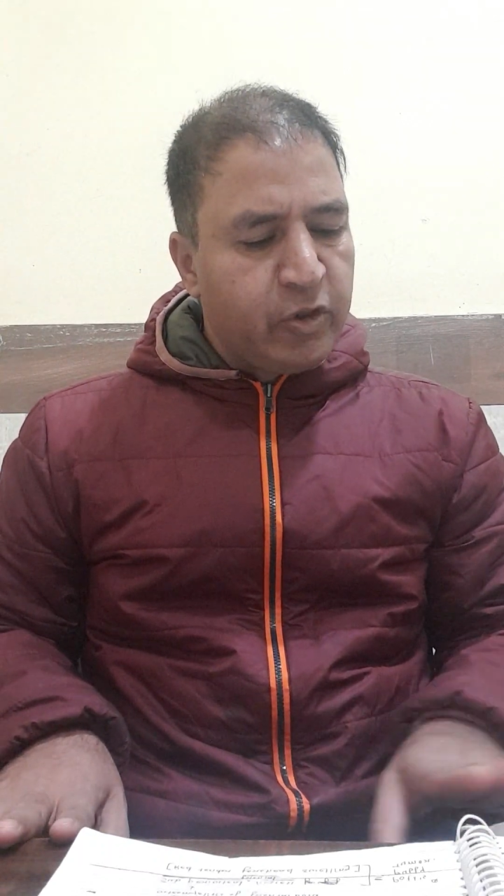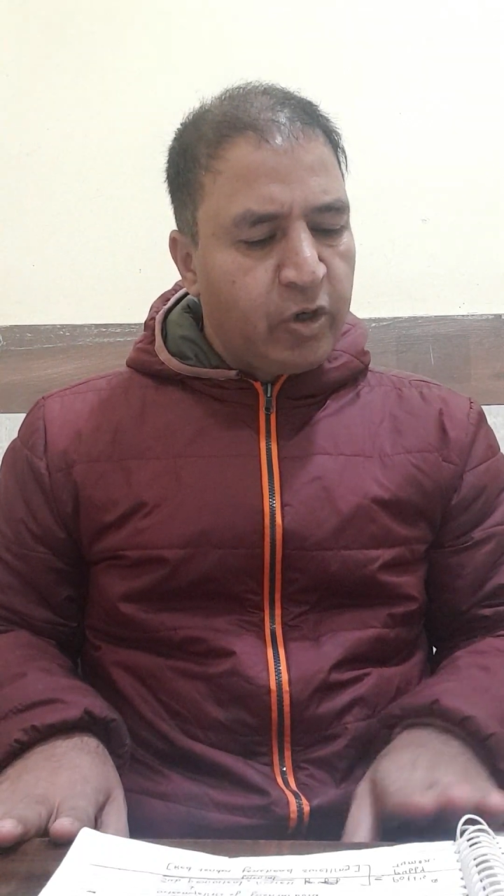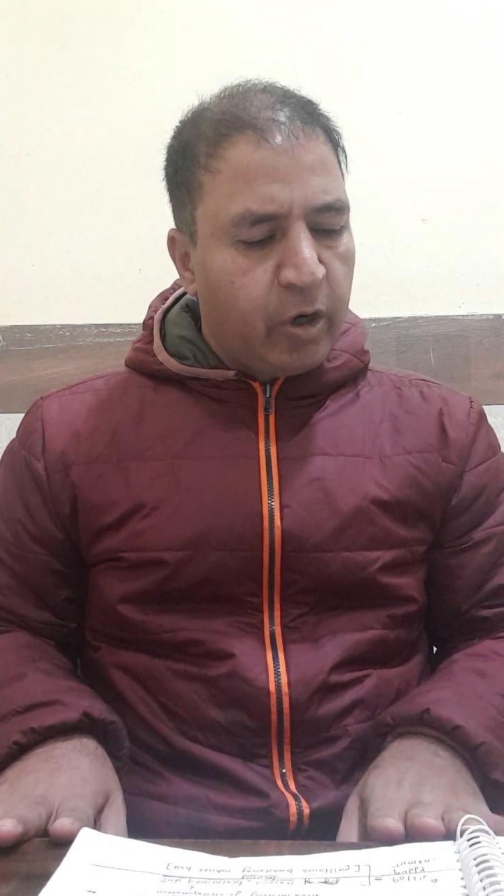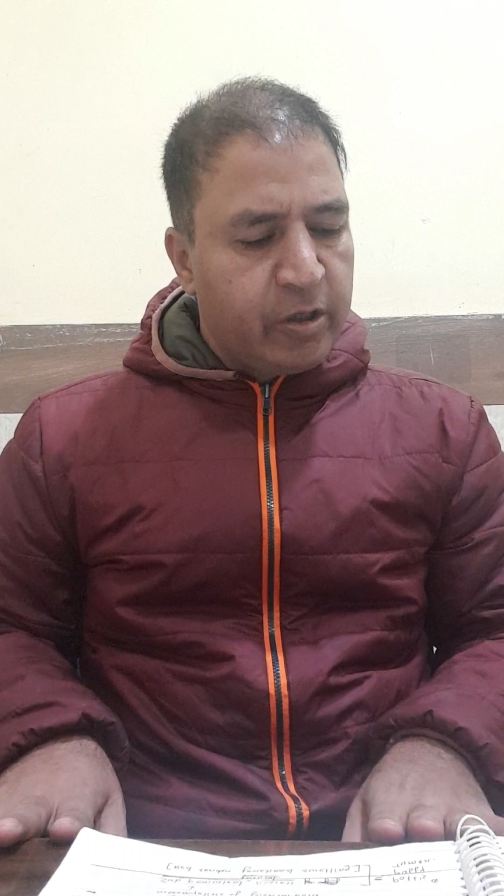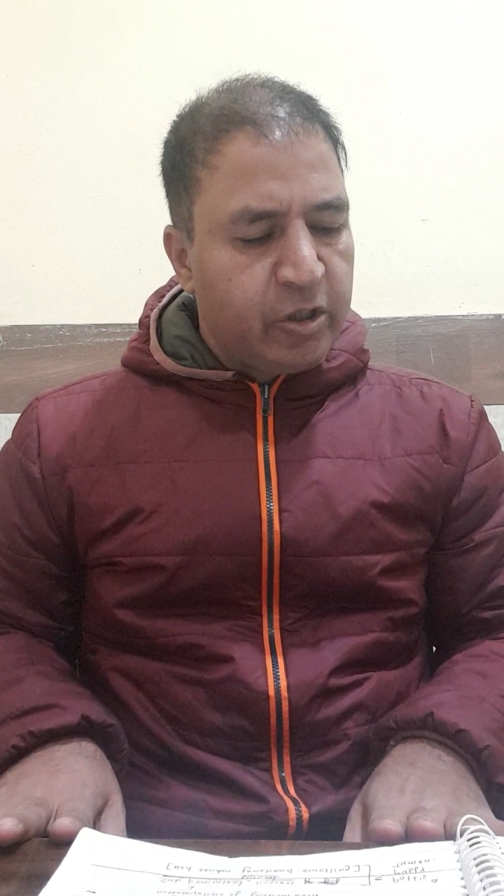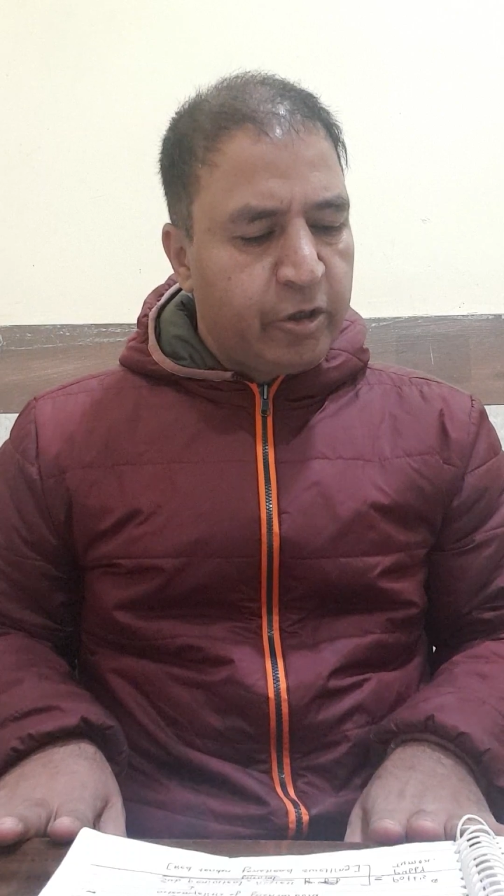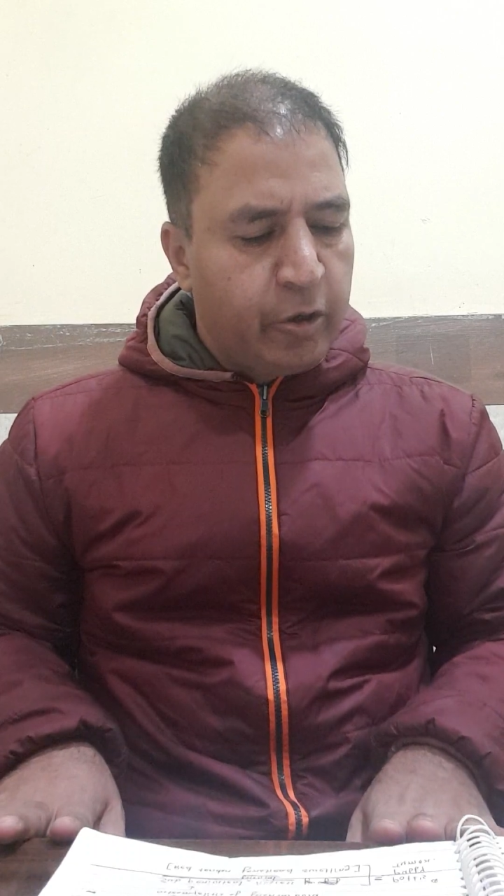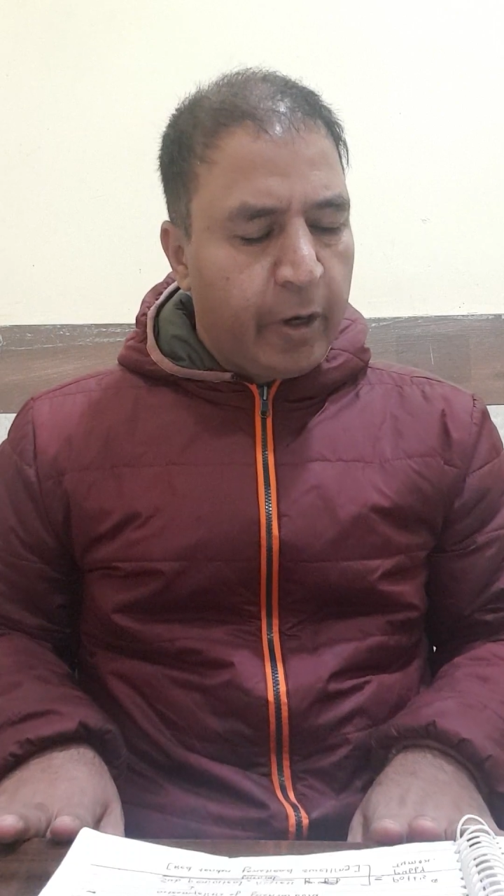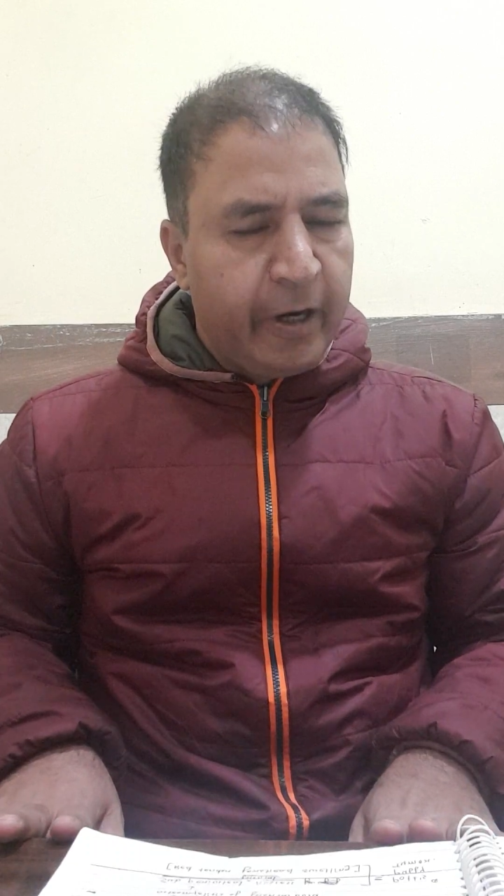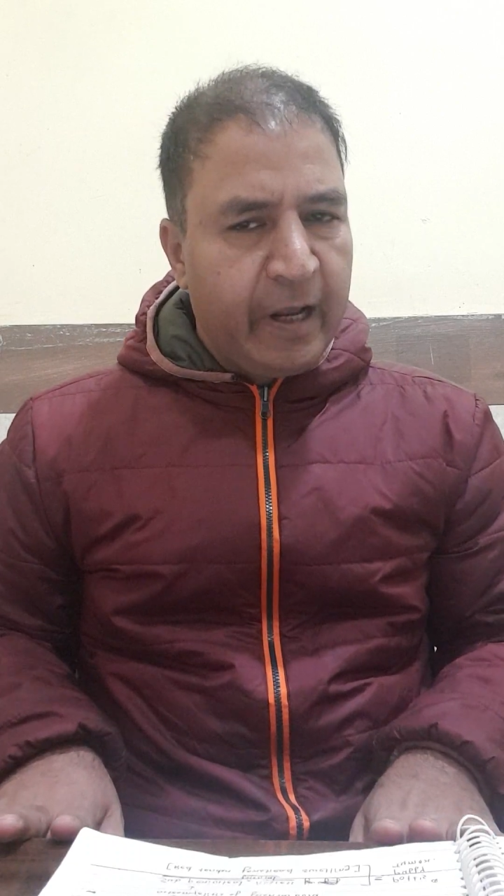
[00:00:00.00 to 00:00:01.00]
start
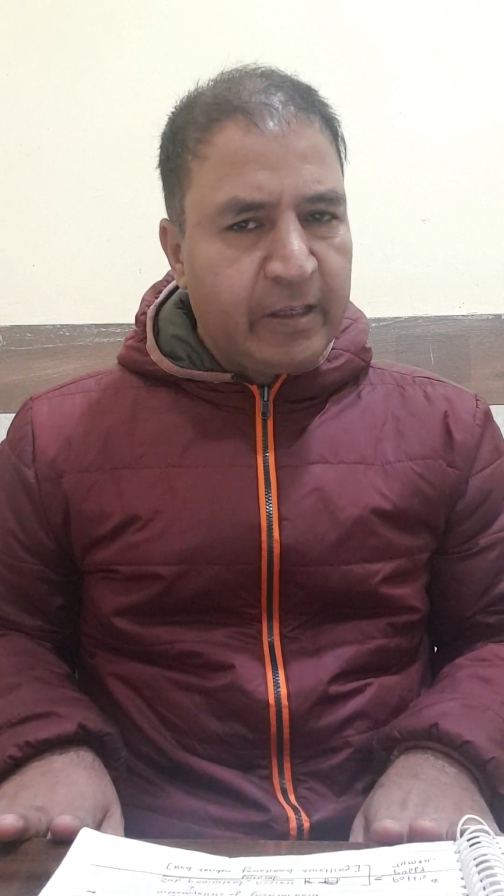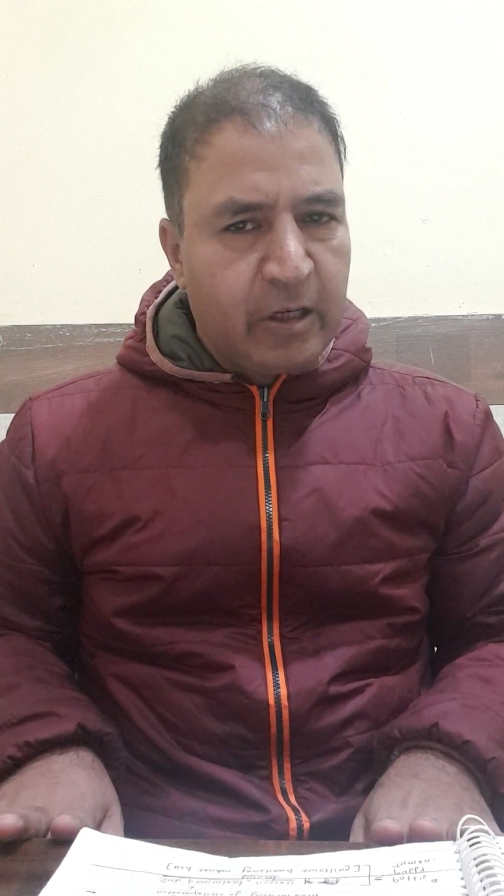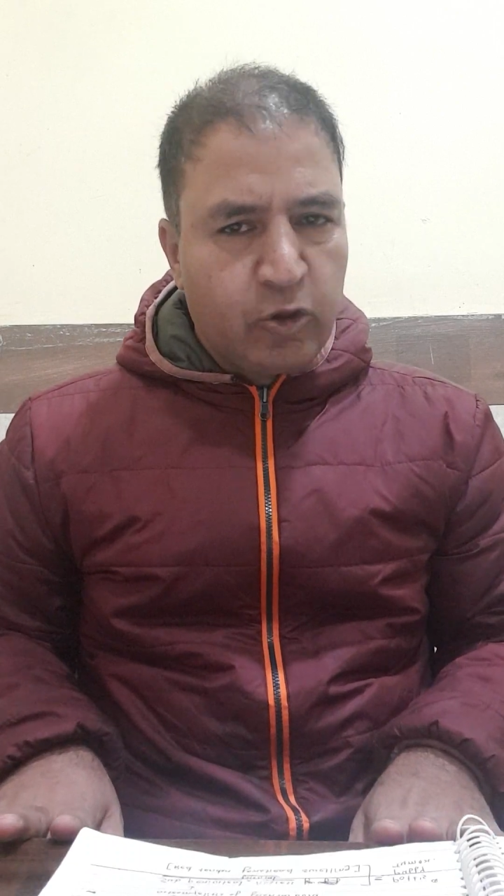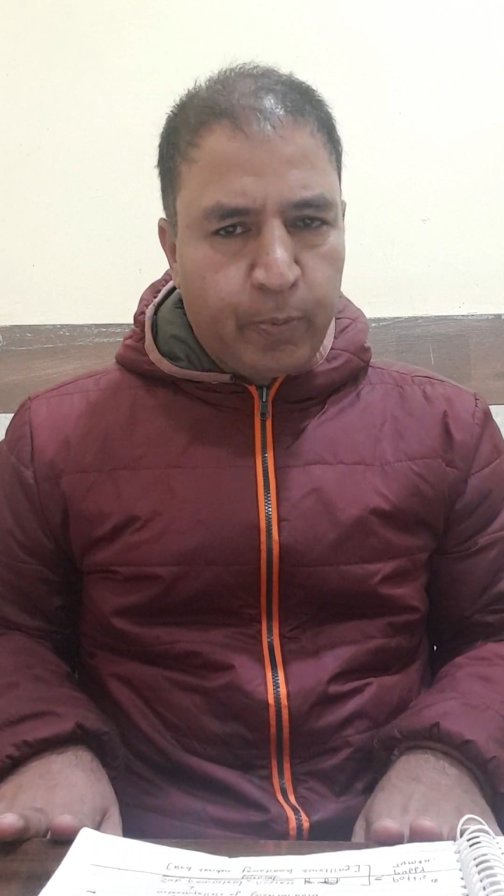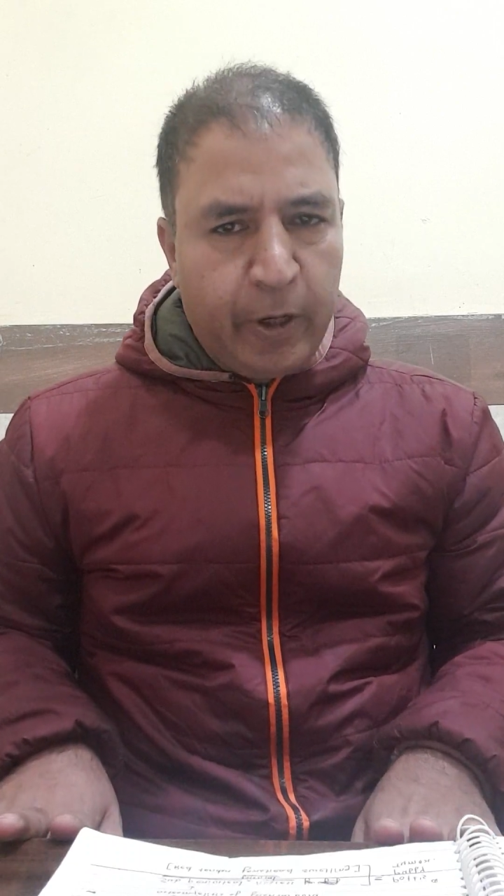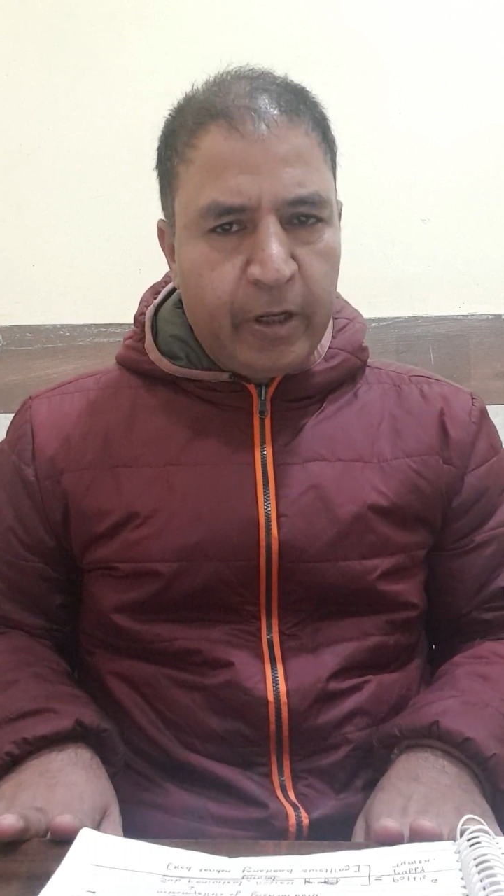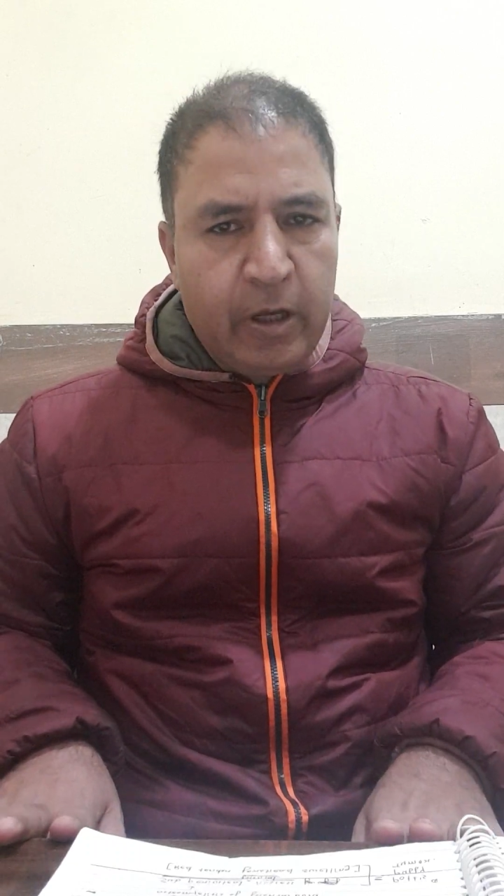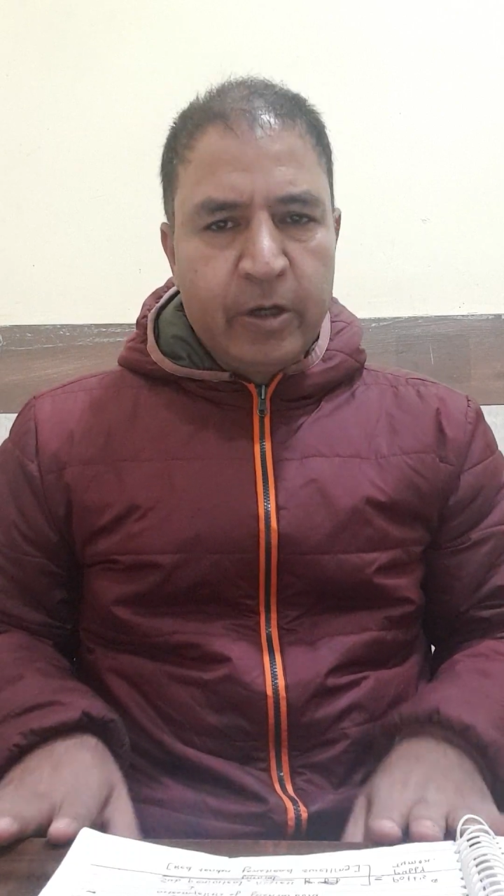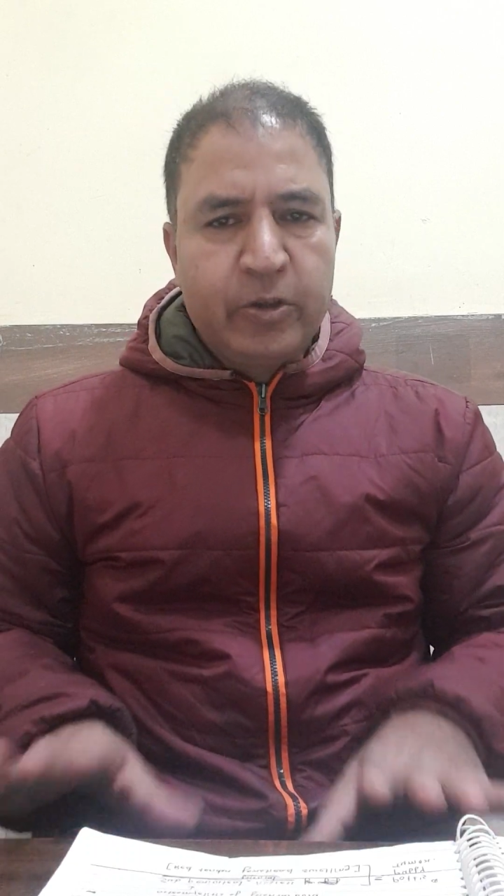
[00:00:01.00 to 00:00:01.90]
steroid nasal spray.